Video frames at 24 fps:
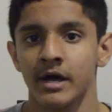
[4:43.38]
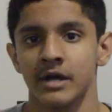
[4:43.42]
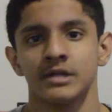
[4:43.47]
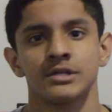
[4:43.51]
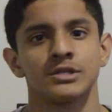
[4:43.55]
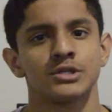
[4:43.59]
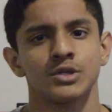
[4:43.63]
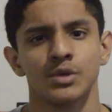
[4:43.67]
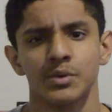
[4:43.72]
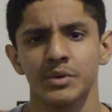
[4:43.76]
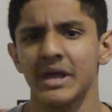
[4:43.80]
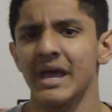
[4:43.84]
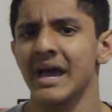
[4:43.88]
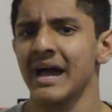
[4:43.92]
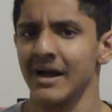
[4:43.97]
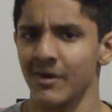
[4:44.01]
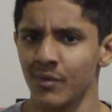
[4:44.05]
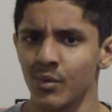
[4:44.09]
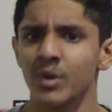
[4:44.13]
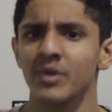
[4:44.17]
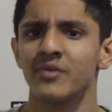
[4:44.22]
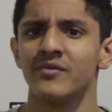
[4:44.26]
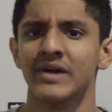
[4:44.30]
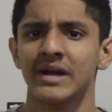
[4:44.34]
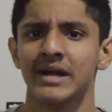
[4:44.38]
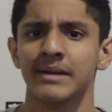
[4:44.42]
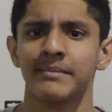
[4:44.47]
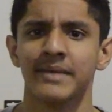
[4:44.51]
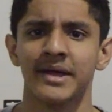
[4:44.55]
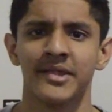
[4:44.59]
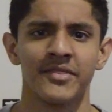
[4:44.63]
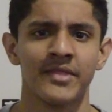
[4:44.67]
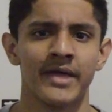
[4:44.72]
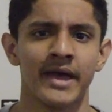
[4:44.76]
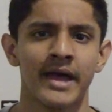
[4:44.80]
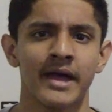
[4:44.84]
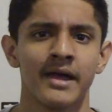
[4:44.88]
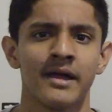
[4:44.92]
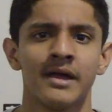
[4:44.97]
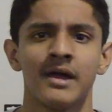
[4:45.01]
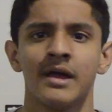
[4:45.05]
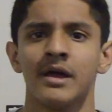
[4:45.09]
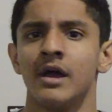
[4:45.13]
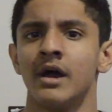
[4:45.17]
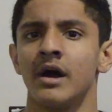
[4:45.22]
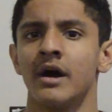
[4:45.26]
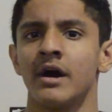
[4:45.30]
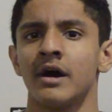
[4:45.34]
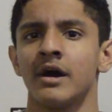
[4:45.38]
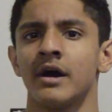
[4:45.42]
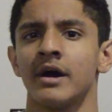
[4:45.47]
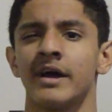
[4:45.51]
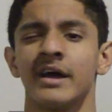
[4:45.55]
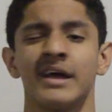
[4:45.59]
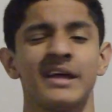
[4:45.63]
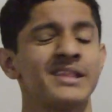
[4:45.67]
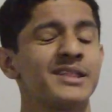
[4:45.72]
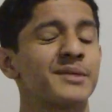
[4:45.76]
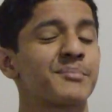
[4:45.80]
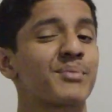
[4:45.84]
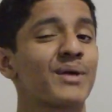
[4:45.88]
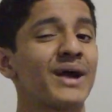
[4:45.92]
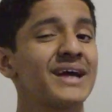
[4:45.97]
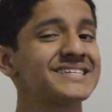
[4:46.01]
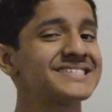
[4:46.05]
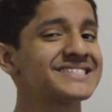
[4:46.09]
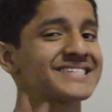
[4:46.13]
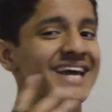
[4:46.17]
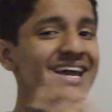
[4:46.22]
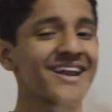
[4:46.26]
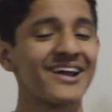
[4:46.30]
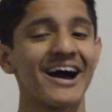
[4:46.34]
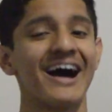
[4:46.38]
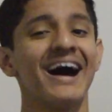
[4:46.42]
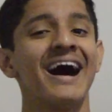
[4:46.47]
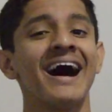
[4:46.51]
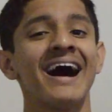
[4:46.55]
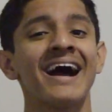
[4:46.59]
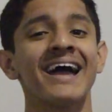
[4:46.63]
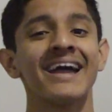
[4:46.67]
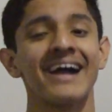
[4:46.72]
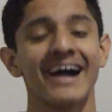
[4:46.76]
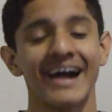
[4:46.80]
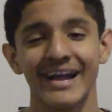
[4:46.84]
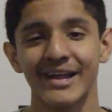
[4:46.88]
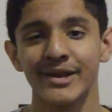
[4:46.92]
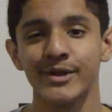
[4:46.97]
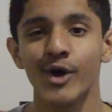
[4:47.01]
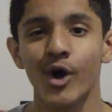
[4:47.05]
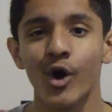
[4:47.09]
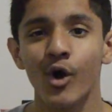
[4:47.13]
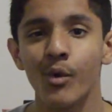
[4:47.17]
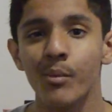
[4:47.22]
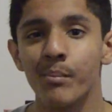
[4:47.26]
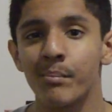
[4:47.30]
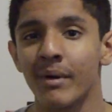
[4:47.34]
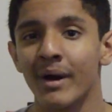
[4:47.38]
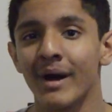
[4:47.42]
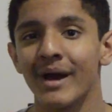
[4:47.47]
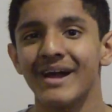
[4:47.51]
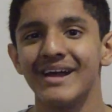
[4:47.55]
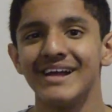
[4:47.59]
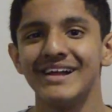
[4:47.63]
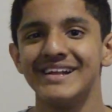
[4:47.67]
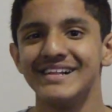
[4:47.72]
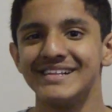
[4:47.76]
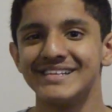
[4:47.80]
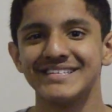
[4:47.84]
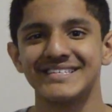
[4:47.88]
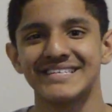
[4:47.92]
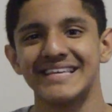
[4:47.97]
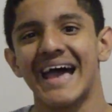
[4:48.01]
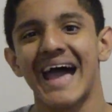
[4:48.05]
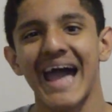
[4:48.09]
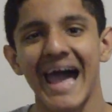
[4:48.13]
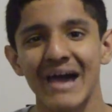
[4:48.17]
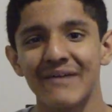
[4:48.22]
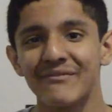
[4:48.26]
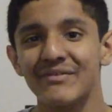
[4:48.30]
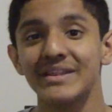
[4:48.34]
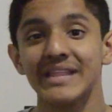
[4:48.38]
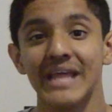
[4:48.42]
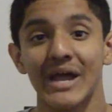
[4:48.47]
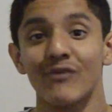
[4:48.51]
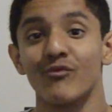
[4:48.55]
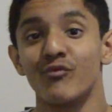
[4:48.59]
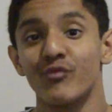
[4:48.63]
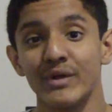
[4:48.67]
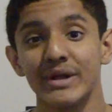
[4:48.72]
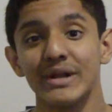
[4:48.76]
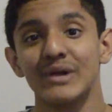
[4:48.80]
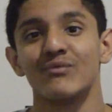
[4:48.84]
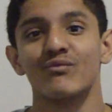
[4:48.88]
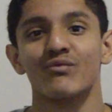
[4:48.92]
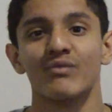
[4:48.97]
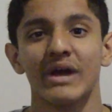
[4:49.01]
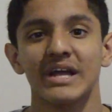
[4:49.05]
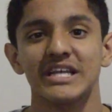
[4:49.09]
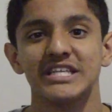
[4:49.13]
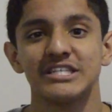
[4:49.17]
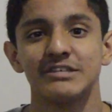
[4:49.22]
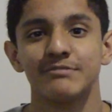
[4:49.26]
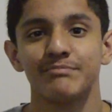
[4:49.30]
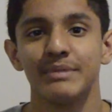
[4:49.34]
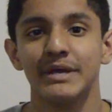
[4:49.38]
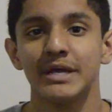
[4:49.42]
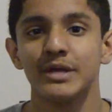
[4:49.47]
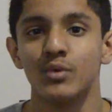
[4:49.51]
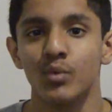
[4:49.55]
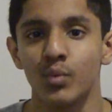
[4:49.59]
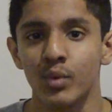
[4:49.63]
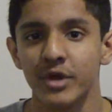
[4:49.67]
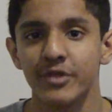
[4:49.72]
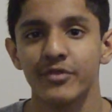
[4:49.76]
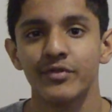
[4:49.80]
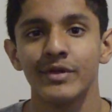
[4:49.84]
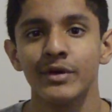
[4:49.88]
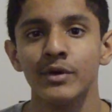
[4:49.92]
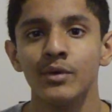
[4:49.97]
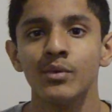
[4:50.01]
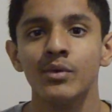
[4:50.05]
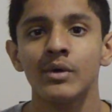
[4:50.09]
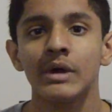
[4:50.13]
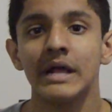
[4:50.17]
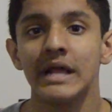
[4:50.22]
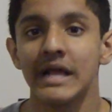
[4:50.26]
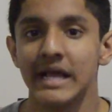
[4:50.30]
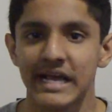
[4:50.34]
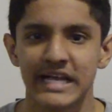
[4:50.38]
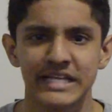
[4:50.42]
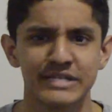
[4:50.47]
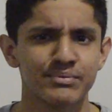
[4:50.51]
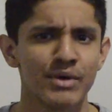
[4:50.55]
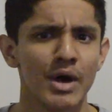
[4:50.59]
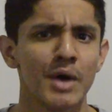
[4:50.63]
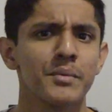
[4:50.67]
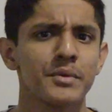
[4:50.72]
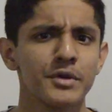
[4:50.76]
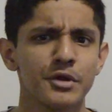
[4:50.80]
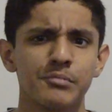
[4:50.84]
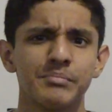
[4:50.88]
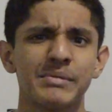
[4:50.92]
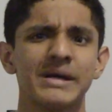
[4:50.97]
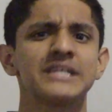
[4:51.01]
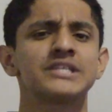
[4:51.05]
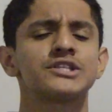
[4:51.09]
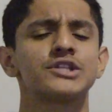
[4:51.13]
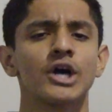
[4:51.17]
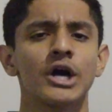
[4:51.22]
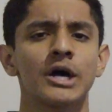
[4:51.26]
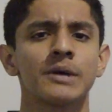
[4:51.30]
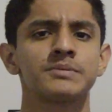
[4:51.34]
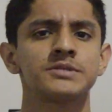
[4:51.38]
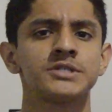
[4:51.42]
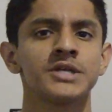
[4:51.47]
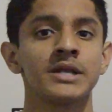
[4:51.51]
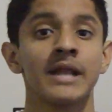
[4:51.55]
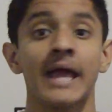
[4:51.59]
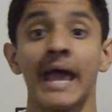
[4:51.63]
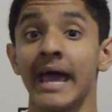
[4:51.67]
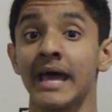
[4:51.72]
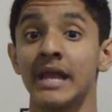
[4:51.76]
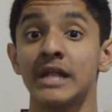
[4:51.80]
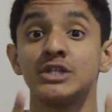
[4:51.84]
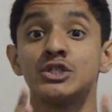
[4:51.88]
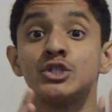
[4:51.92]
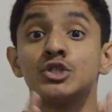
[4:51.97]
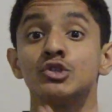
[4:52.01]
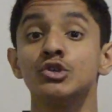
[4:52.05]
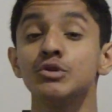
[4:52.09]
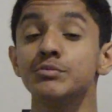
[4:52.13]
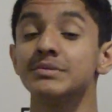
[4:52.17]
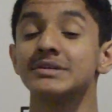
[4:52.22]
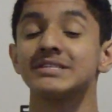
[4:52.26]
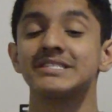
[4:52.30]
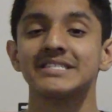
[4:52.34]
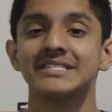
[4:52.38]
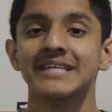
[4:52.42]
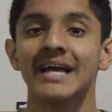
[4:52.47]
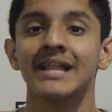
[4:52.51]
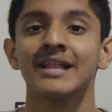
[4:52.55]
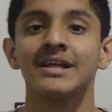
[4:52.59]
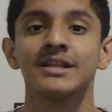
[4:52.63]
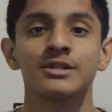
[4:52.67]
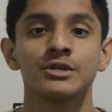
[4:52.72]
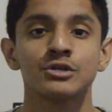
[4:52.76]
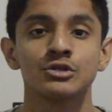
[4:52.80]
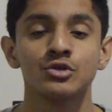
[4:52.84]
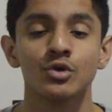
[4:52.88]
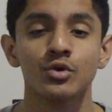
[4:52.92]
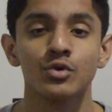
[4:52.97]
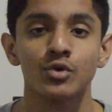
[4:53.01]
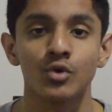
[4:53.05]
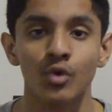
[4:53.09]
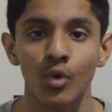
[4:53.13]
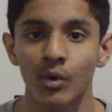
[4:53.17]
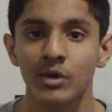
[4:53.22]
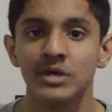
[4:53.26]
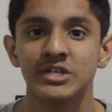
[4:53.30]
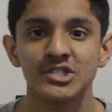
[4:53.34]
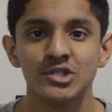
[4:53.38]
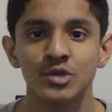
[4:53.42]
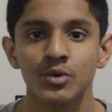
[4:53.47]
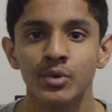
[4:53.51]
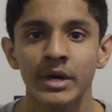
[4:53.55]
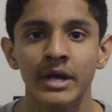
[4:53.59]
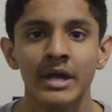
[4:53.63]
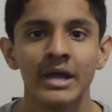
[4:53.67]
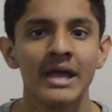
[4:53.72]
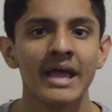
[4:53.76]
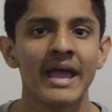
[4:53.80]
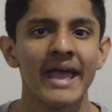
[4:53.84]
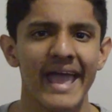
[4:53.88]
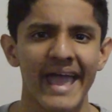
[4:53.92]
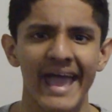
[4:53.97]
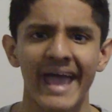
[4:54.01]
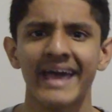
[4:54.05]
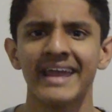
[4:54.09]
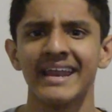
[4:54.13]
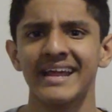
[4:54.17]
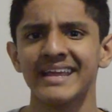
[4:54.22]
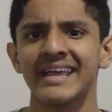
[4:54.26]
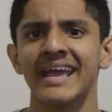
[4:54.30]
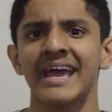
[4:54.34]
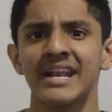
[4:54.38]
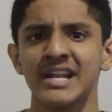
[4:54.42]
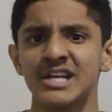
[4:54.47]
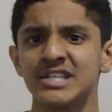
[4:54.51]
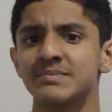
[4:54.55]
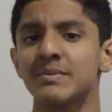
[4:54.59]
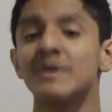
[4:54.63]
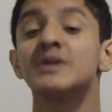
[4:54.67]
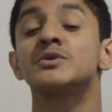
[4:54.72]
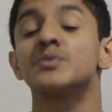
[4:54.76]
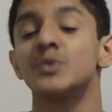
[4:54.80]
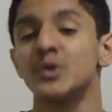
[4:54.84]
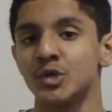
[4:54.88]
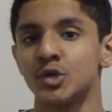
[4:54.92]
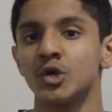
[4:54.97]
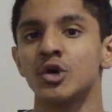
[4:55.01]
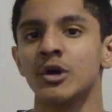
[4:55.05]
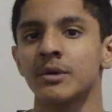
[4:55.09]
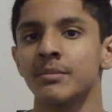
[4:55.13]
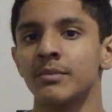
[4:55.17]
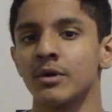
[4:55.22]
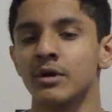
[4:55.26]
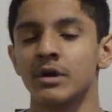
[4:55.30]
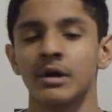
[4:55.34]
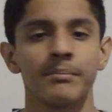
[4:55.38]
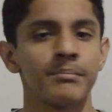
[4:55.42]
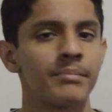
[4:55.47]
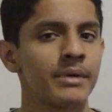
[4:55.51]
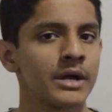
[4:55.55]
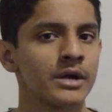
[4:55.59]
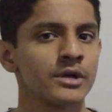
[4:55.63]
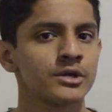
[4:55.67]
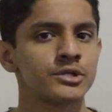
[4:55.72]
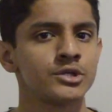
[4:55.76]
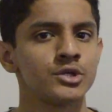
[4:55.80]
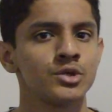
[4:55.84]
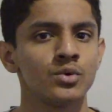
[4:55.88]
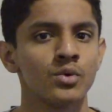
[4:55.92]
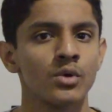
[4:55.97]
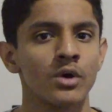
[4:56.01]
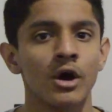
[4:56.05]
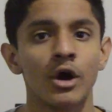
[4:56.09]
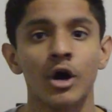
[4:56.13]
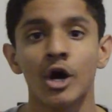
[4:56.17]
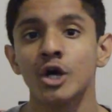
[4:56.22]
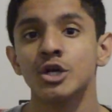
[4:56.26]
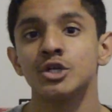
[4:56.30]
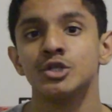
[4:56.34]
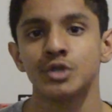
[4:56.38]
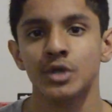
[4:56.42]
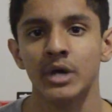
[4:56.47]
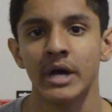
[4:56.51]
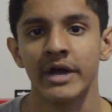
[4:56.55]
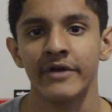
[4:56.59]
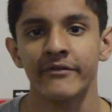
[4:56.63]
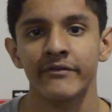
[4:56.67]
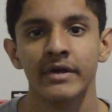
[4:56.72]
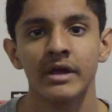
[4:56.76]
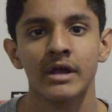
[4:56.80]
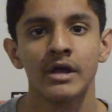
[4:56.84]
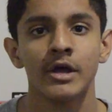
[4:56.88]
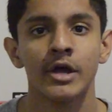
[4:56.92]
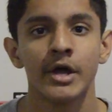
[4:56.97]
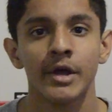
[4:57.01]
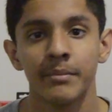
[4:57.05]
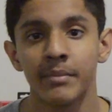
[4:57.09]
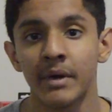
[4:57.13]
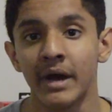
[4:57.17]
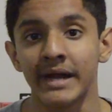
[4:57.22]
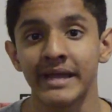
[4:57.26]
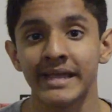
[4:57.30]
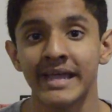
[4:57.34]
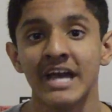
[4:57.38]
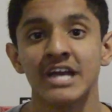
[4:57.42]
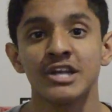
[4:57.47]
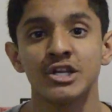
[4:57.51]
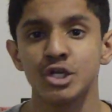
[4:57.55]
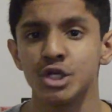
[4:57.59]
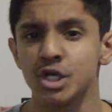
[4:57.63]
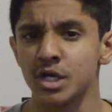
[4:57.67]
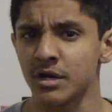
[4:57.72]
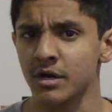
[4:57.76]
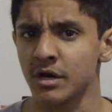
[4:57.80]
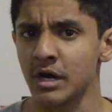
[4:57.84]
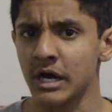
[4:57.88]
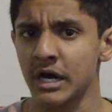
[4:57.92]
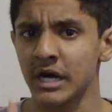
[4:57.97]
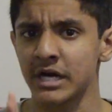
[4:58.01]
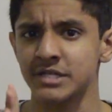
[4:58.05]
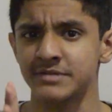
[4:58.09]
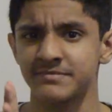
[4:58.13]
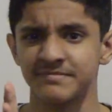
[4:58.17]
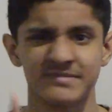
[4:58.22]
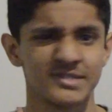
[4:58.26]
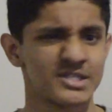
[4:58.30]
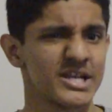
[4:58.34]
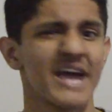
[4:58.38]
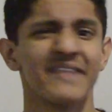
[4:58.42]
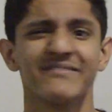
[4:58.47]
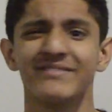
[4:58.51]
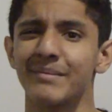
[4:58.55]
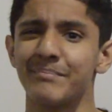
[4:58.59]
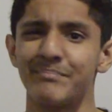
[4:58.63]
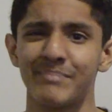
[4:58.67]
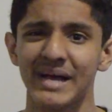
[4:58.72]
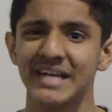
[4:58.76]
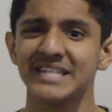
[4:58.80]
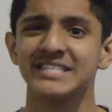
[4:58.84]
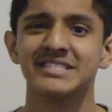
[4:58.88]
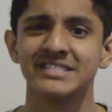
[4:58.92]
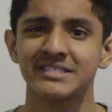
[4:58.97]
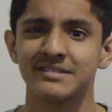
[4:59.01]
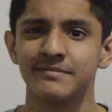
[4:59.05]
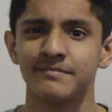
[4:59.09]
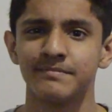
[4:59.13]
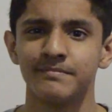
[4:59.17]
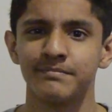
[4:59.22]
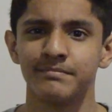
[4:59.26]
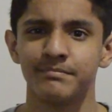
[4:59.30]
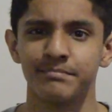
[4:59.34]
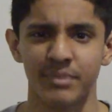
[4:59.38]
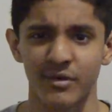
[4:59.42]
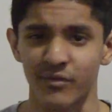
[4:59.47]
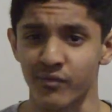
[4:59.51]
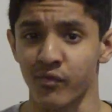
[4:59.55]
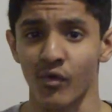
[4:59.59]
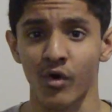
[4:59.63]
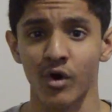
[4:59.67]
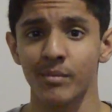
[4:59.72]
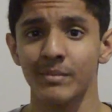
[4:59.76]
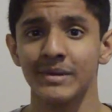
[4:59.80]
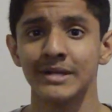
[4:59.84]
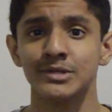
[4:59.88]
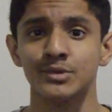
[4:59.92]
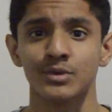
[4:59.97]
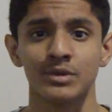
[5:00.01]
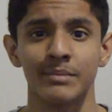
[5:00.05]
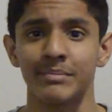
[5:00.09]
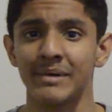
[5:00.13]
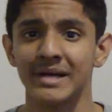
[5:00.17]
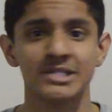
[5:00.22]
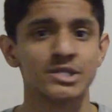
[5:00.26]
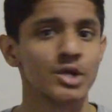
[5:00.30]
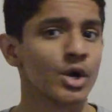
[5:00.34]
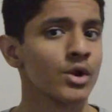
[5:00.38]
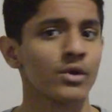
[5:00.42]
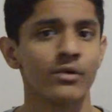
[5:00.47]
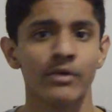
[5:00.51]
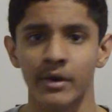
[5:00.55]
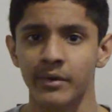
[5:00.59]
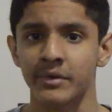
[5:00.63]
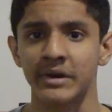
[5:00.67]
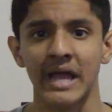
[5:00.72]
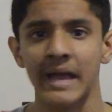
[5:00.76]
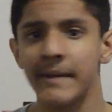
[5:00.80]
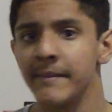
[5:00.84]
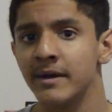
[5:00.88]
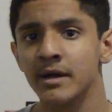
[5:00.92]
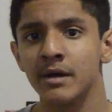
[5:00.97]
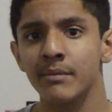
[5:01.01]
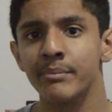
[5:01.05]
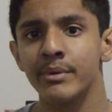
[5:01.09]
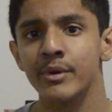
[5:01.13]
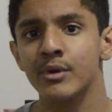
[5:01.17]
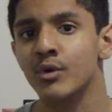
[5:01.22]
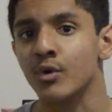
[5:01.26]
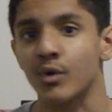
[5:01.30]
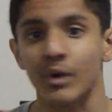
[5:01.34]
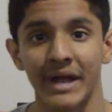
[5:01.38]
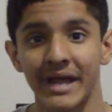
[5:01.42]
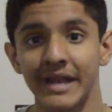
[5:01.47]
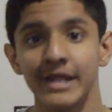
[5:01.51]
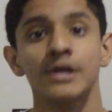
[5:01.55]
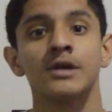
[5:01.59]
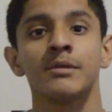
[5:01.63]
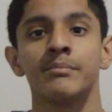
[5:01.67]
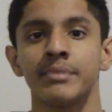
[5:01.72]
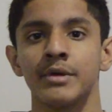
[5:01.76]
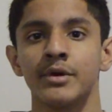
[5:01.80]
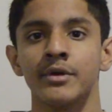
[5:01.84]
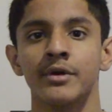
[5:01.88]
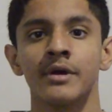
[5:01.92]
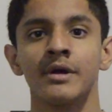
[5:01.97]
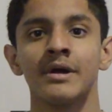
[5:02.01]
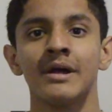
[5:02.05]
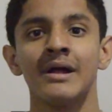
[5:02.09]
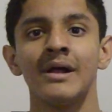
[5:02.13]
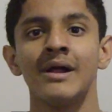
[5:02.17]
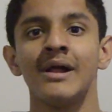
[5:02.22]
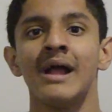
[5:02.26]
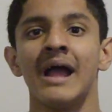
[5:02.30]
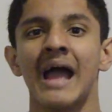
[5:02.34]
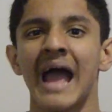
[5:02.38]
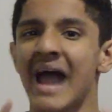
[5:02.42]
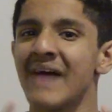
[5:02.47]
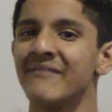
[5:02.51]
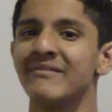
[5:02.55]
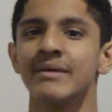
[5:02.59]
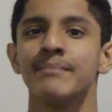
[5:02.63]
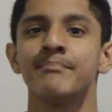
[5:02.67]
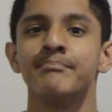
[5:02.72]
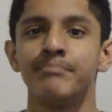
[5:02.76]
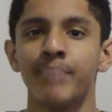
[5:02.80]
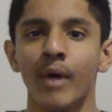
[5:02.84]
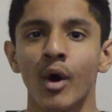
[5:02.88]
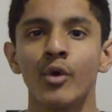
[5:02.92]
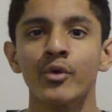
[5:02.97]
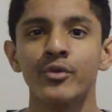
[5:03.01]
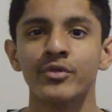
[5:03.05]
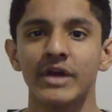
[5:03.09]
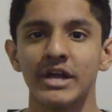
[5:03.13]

So yeah, I would recommend that. The price is kind of high, I know, but just having that read and write speed with you is probably your best option, and it's super silent, there's no noise to it, and again, it's much more durable compared to a hard drive. But again, to have the best performance or the best all-around gaming computer or any computer, having both